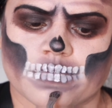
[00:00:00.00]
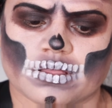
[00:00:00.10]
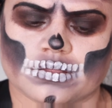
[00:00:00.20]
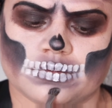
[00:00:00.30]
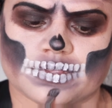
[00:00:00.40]
I
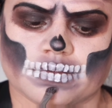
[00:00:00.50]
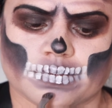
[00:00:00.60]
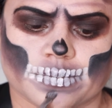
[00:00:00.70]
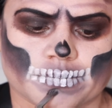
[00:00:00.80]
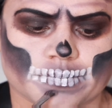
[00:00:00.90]
would have saved
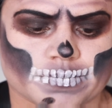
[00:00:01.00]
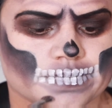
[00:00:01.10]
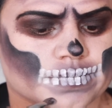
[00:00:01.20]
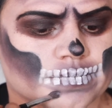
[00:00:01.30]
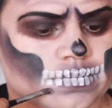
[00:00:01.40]
heaps of
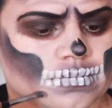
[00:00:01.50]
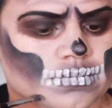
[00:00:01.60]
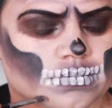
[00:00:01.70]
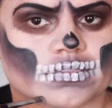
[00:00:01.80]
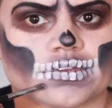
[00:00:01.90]

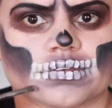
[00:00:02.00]
time by